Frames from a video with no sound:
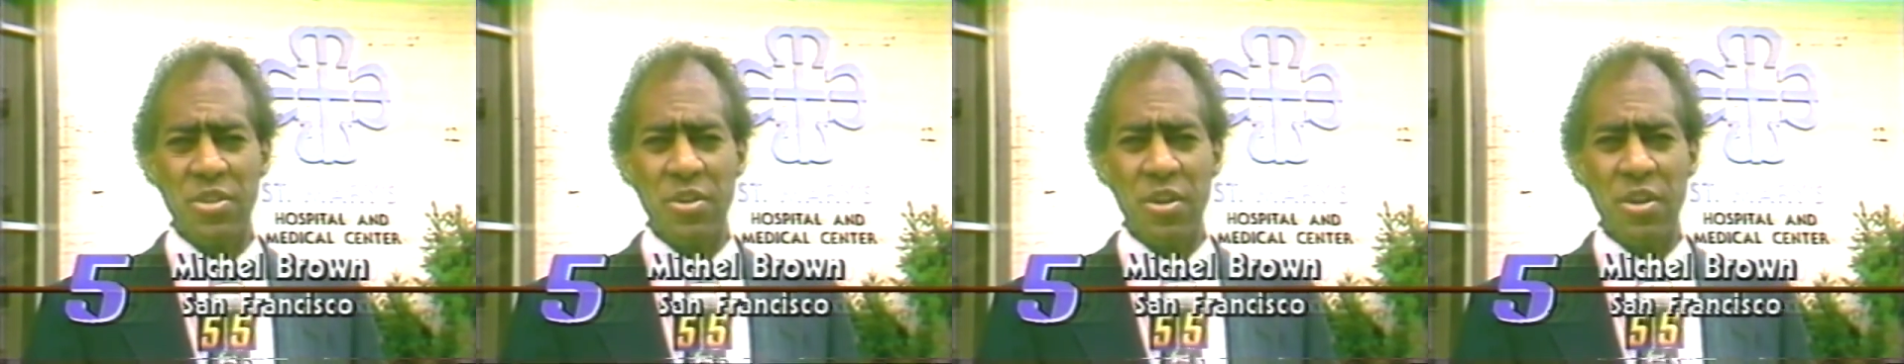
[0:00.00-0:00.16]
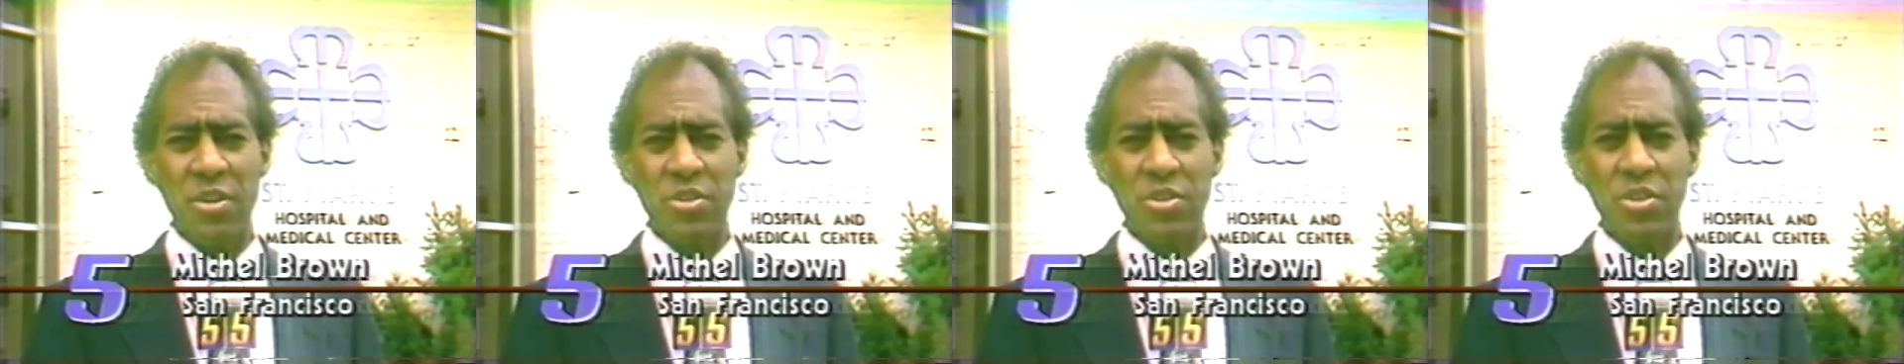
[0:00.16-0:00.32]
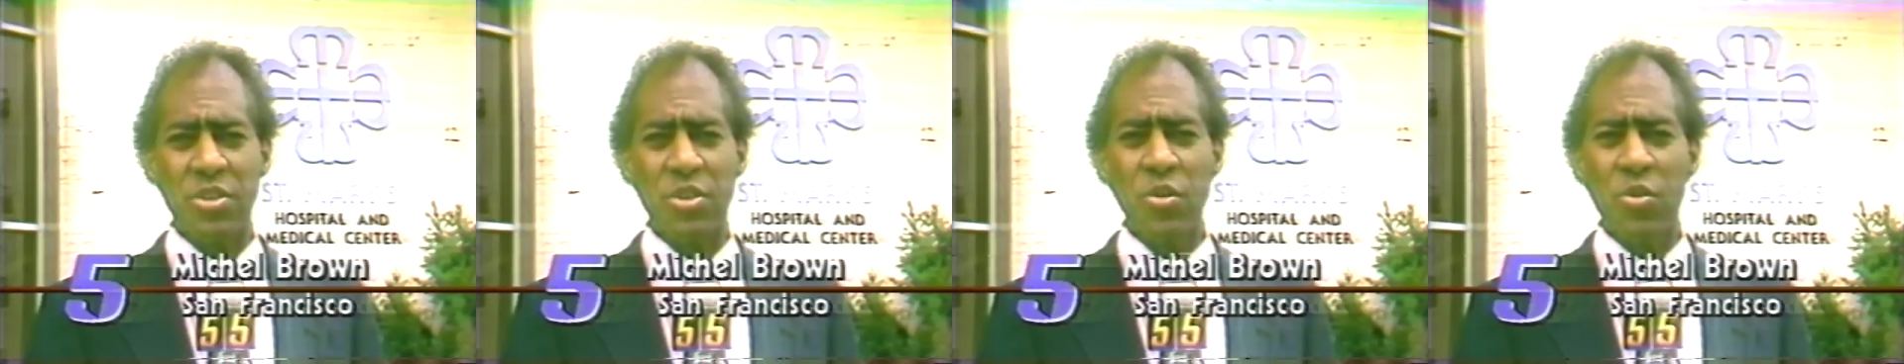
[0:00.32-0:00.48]

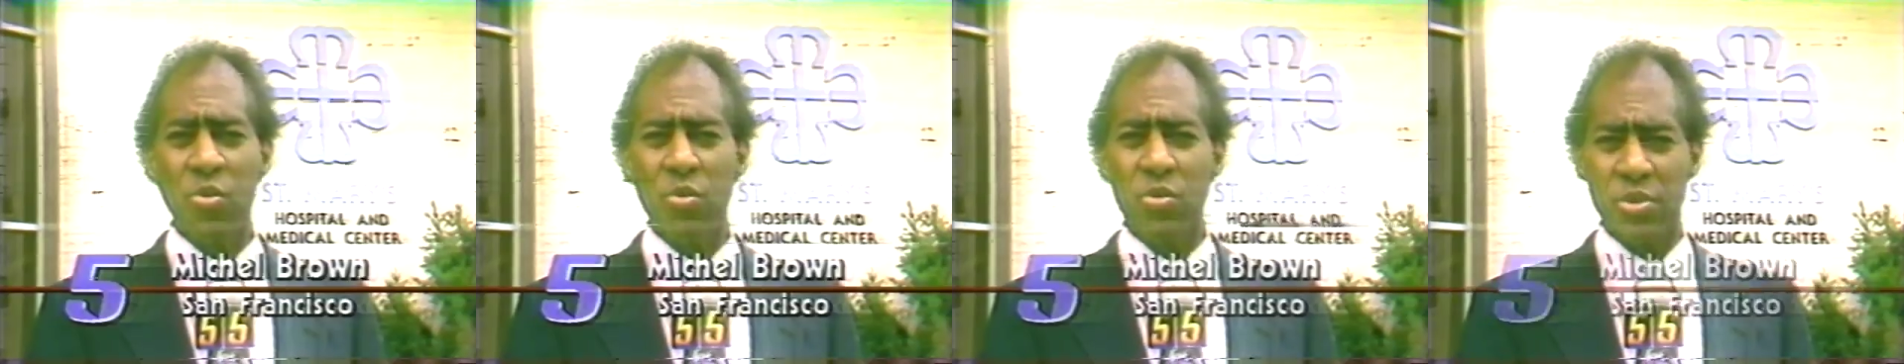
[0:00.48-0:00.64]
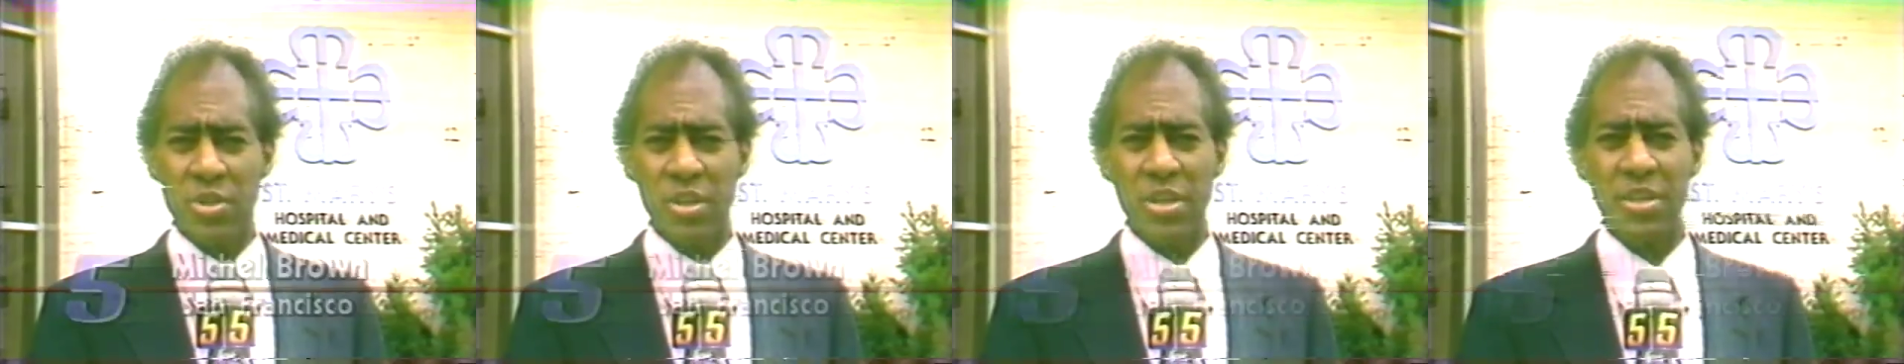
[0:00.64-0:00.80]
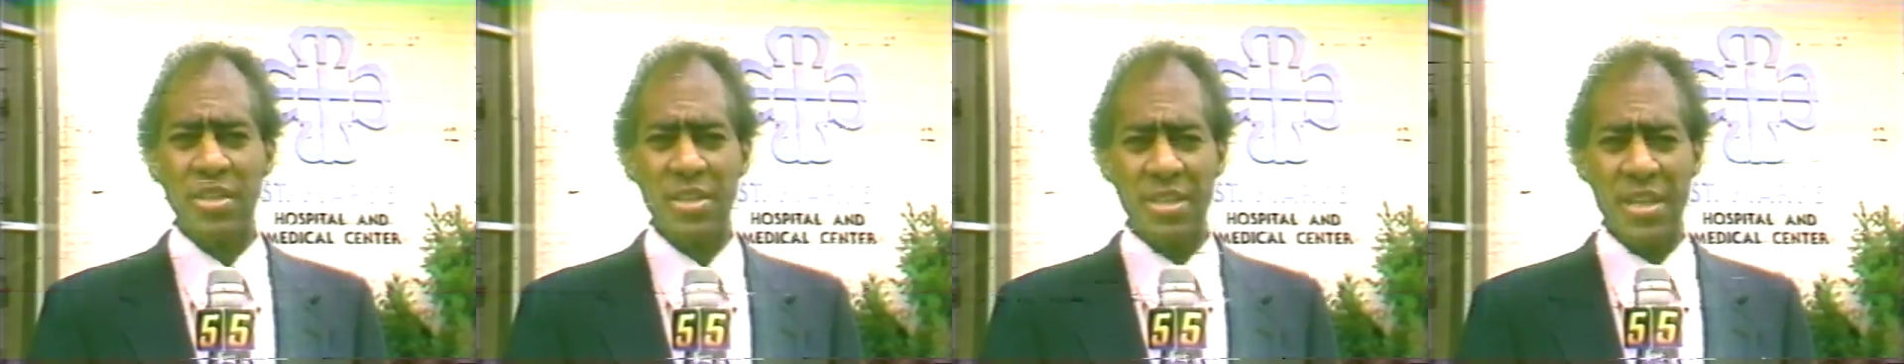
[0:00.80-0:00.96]
start
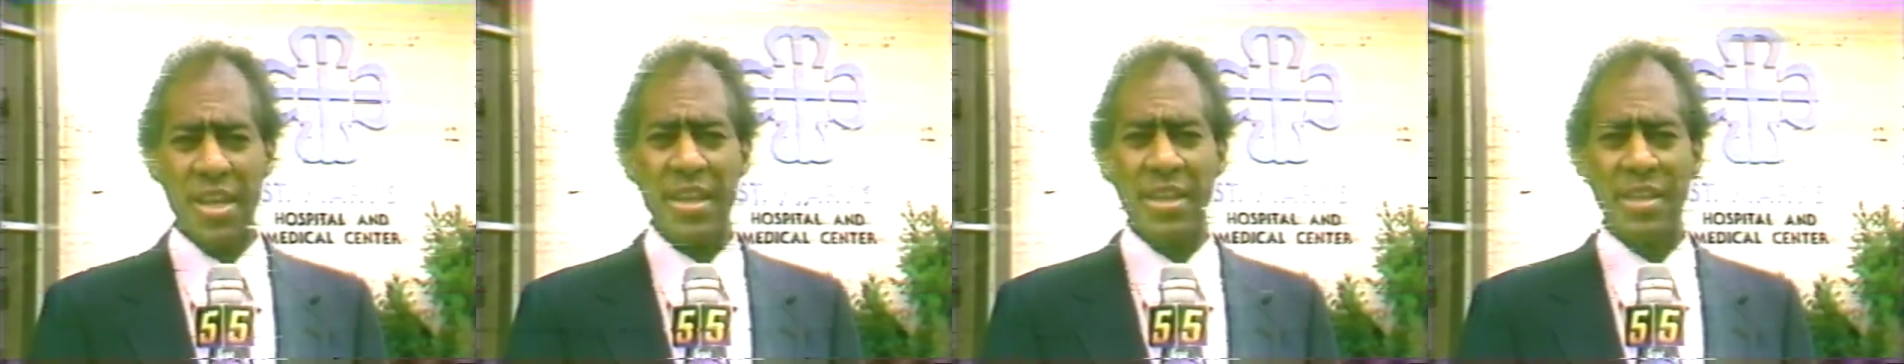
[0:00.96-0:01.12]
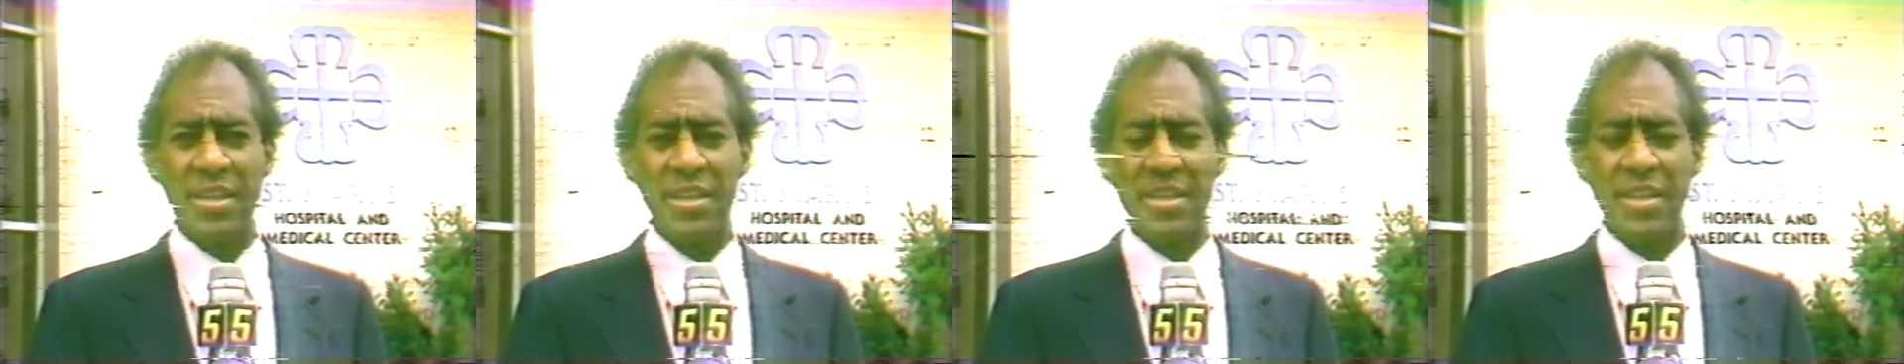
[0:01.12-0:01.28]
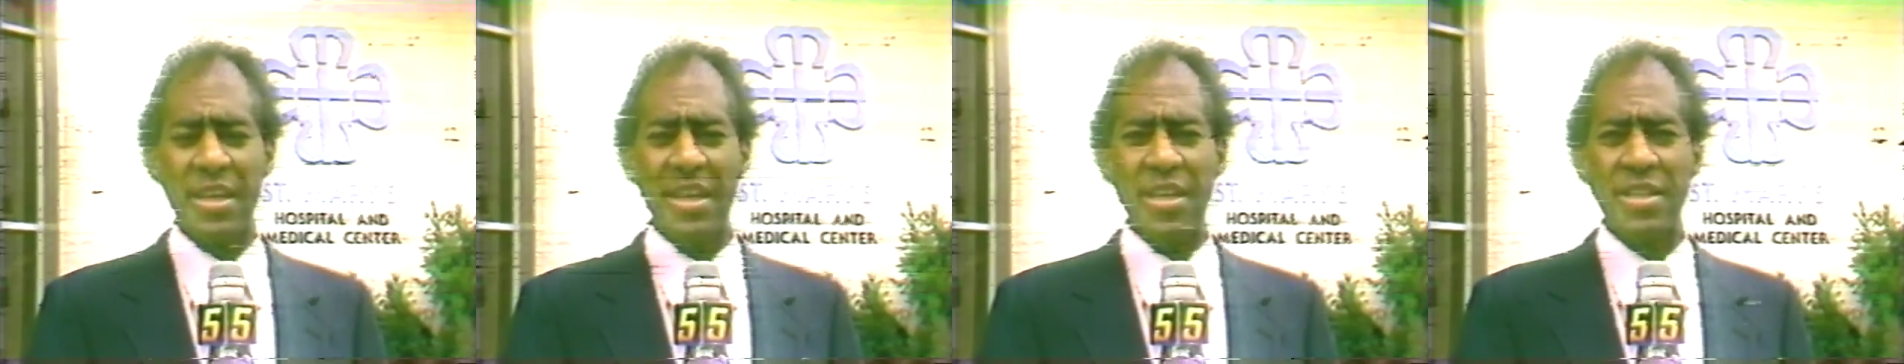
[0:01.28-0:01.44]
schools on site
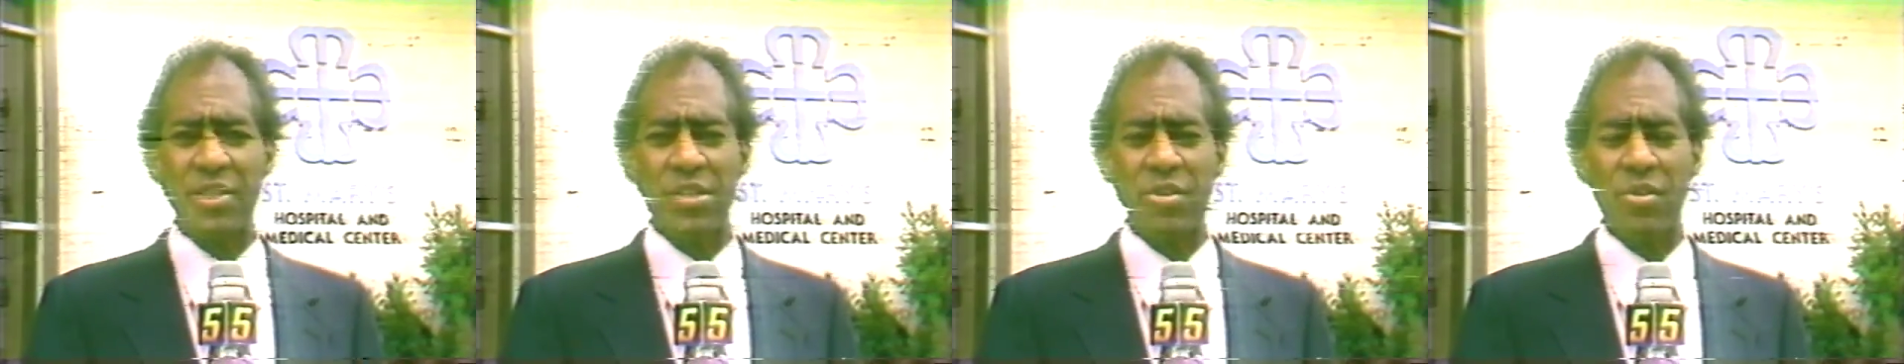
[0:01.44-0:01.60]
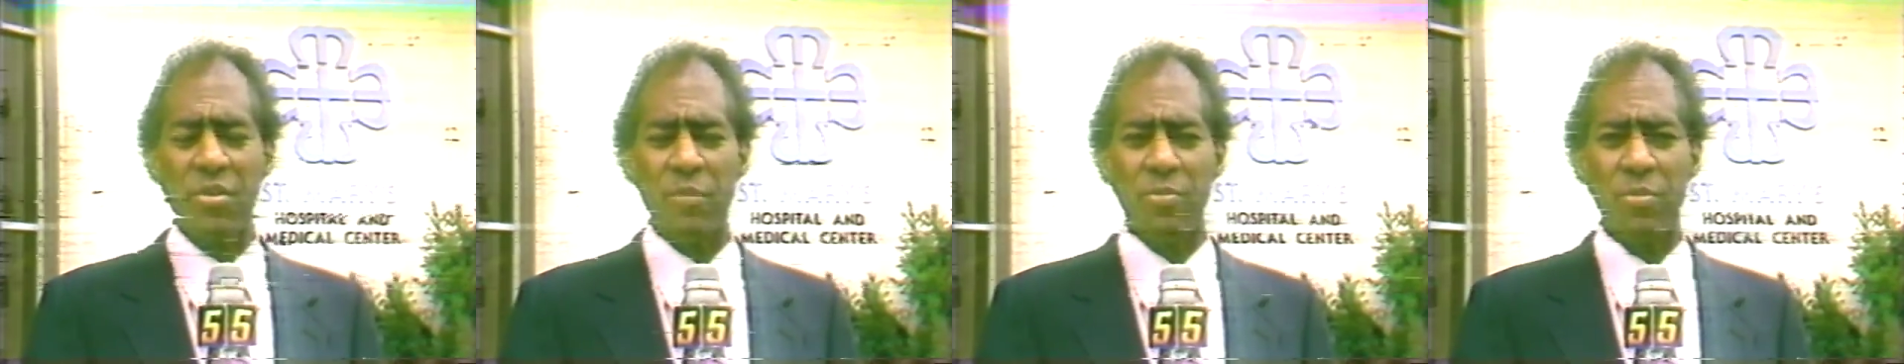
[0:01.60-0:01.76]
to teach their